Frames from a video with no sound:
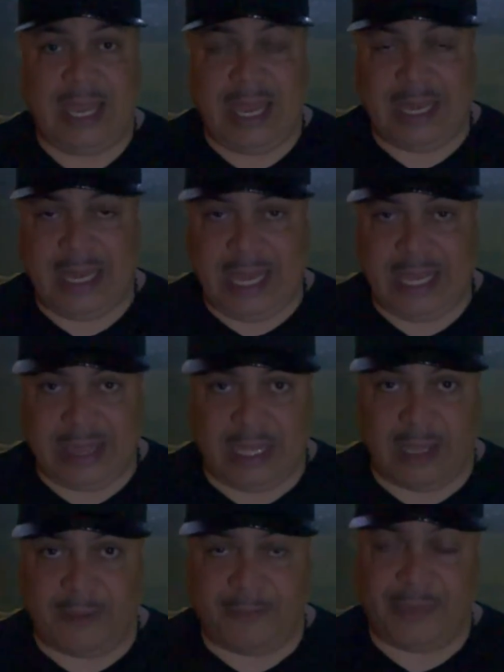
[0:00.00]
and eat
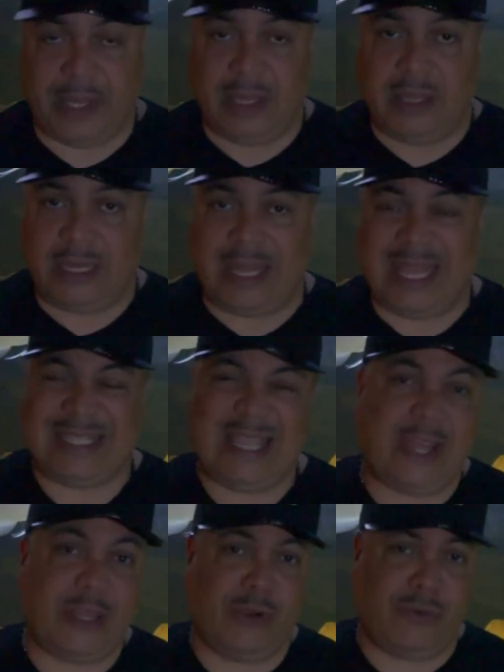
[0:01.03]
them. Now that's
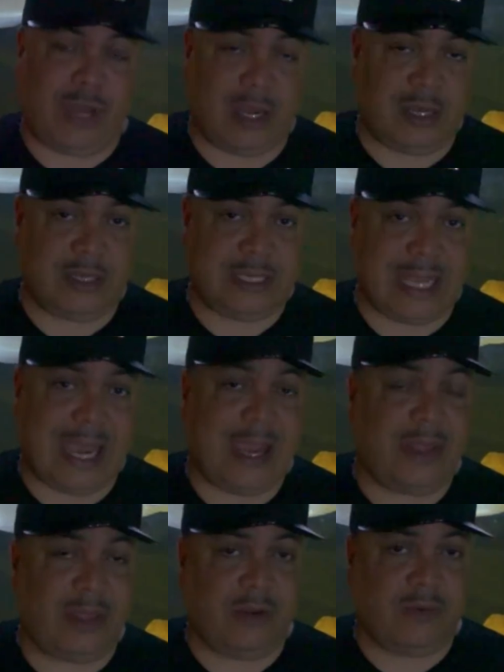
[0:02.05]
not their regular
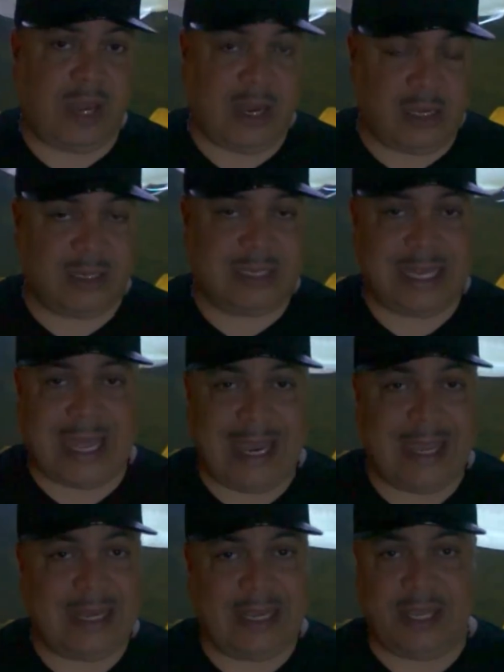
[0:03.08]
diet. Their regular
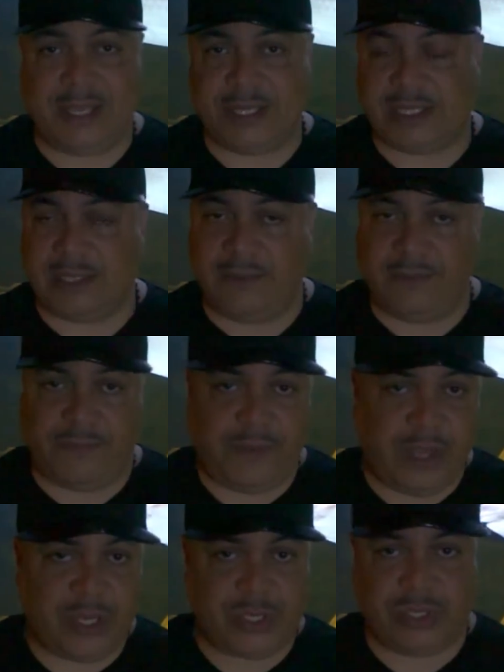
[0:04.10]
diet is
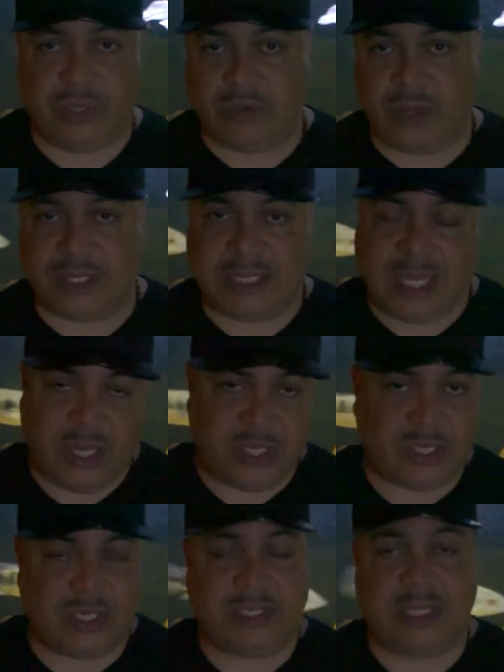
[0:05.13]
fish,
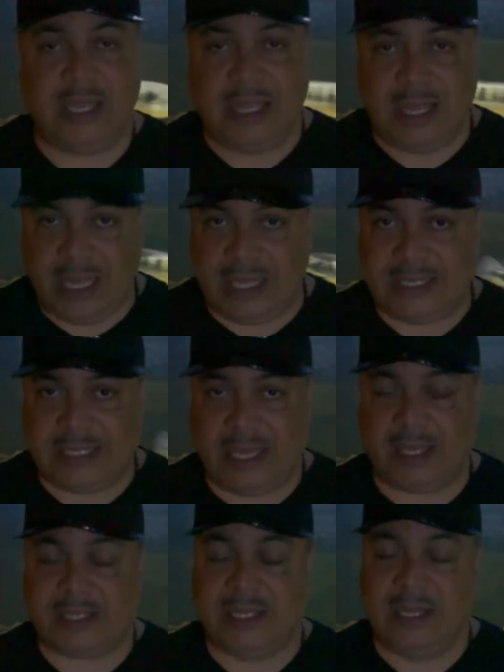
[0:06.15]
crustaceans,
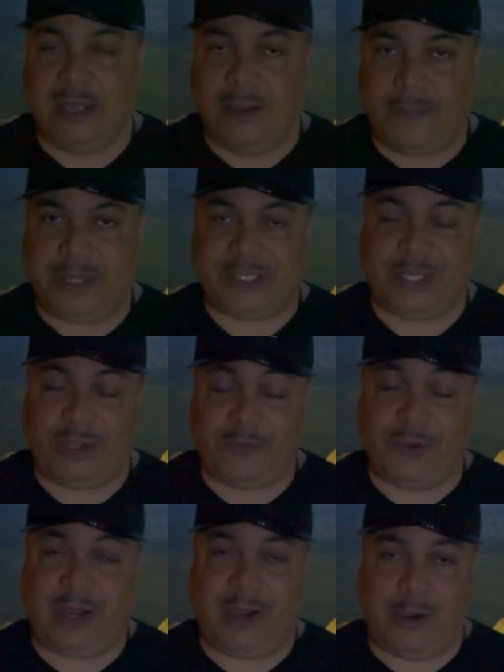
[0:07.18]
insects. But
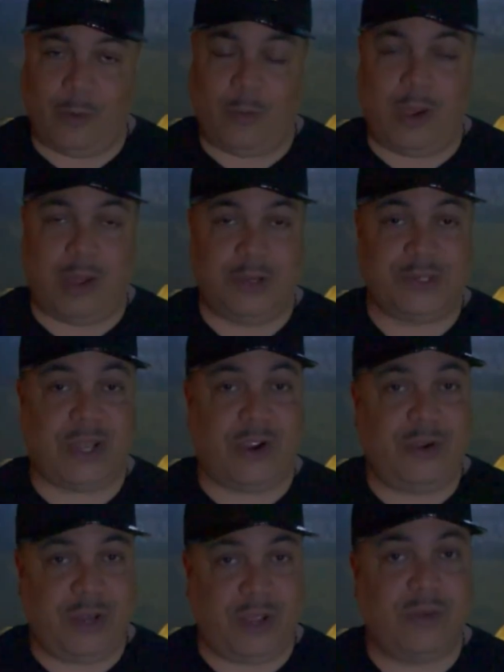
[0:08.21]
Silver Arowanas
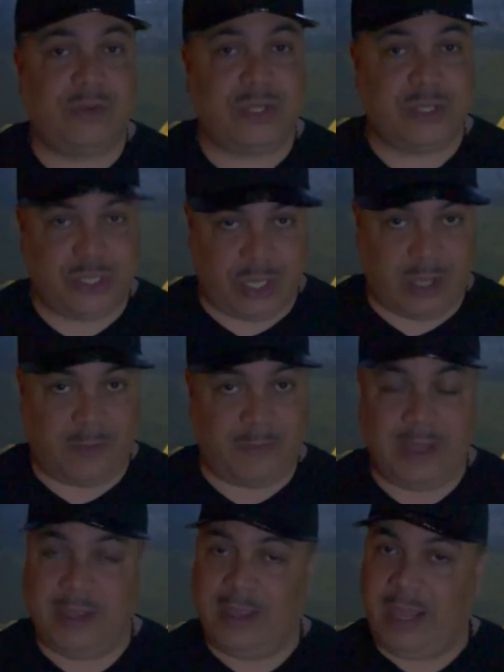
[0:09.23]
are known to jump
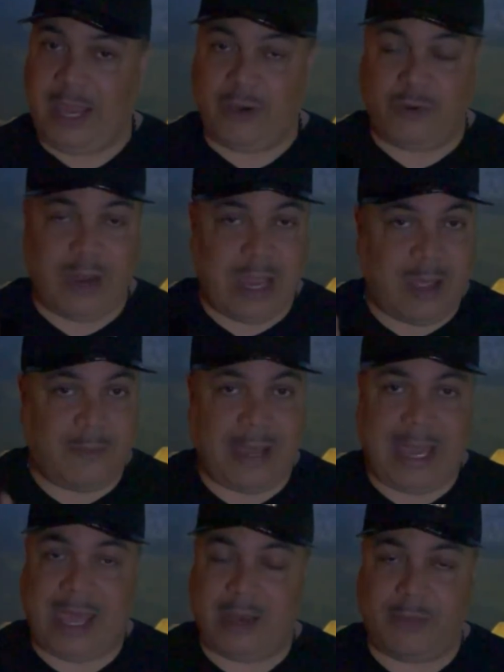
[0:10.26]
and grab
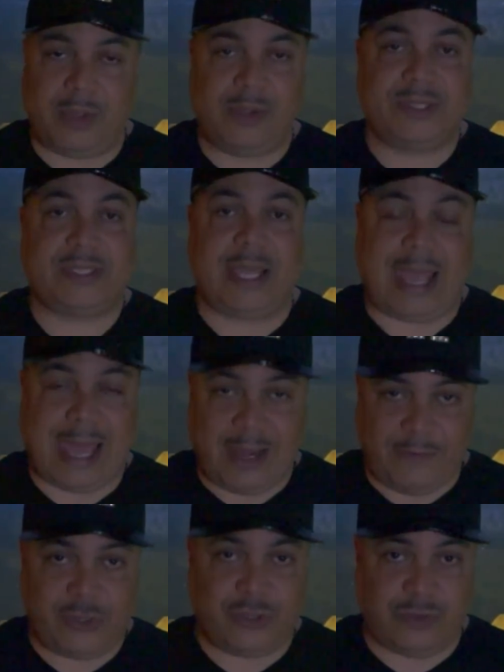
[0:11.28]
animals out
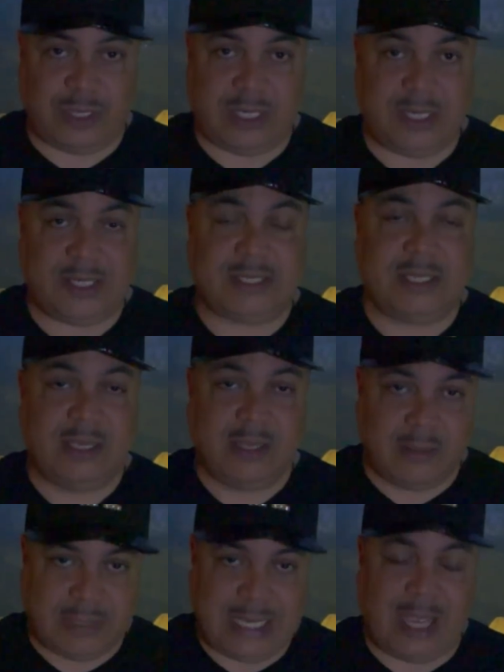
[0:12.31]
of trees,
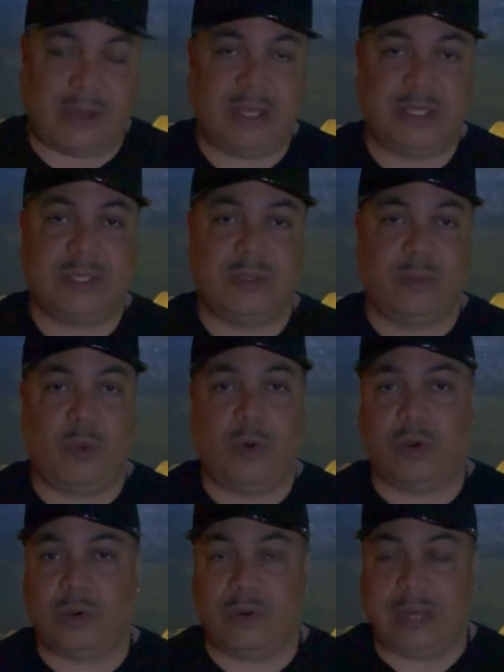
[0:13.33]
down into the
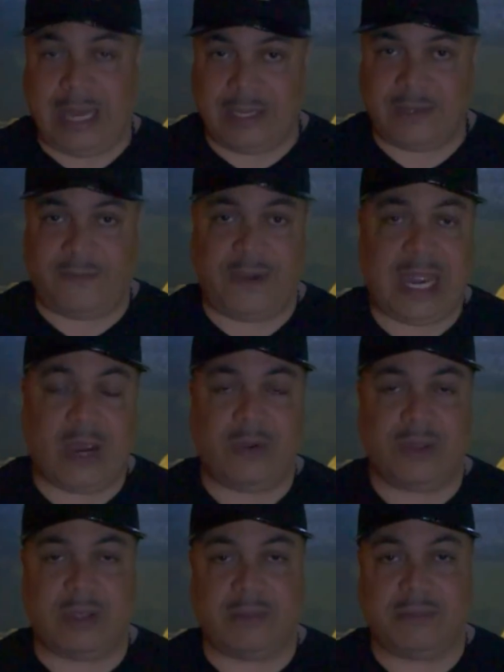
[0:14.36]
water, and devour
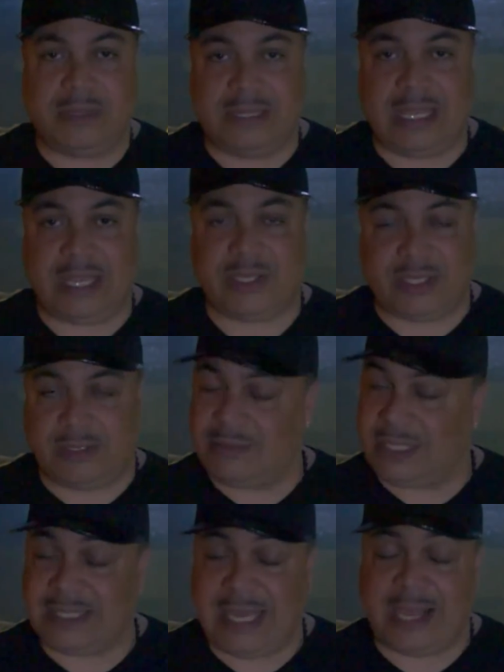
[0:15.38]
them. That's
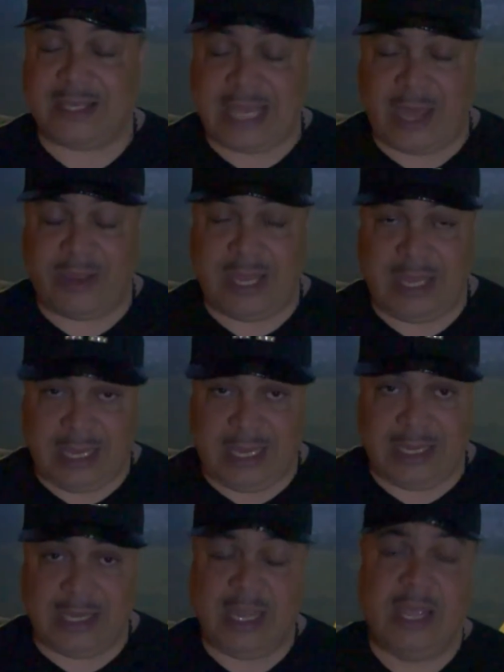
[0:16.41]
how they
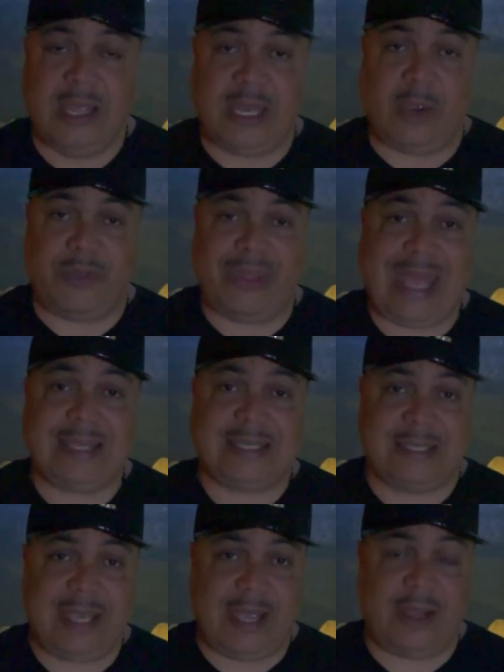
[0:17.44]
eat. Now with that
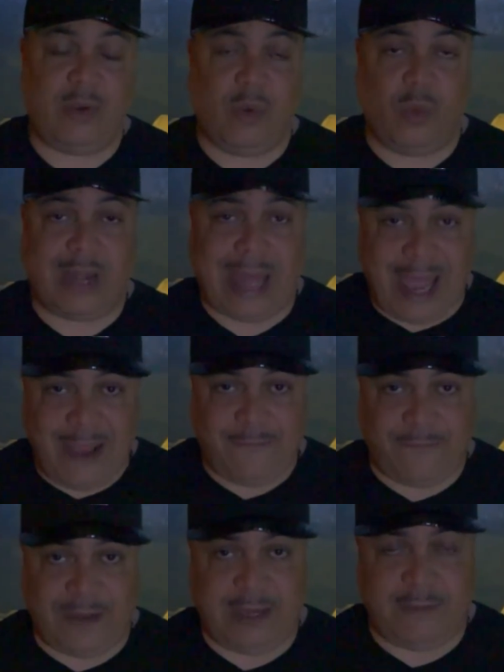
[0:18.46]
said, what I
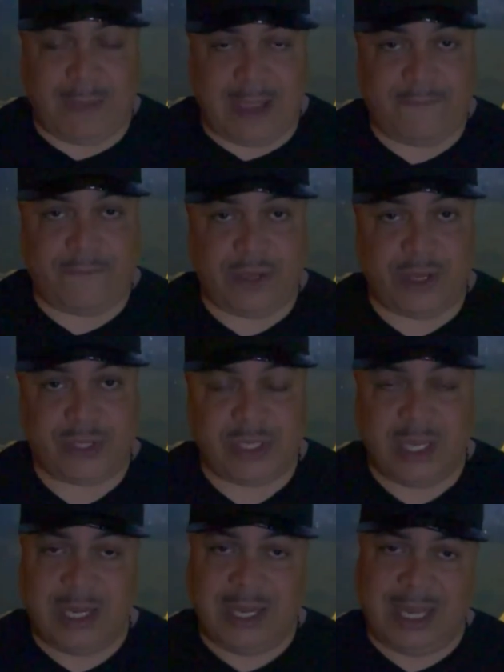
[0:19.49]
feed my fish
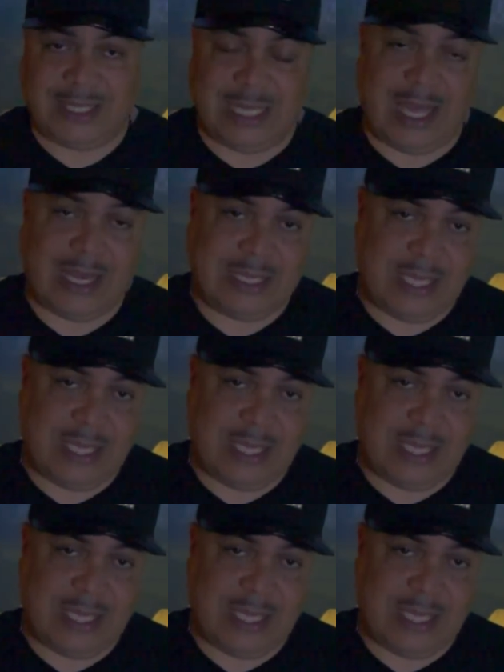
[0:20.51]
is a lot of